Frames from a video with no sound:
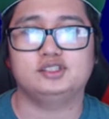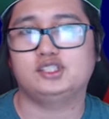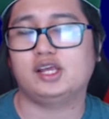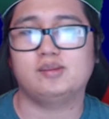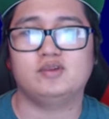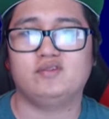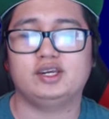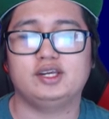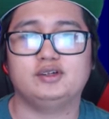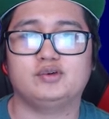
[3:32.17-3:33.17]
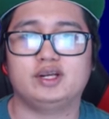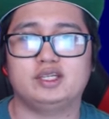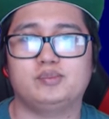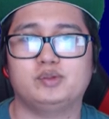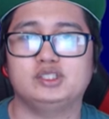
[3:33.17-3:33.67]
just share them the video. I'd
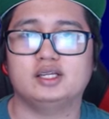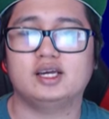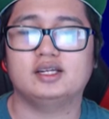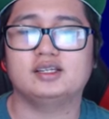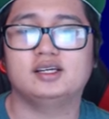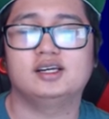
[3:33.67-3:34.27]
greatly appreciate that.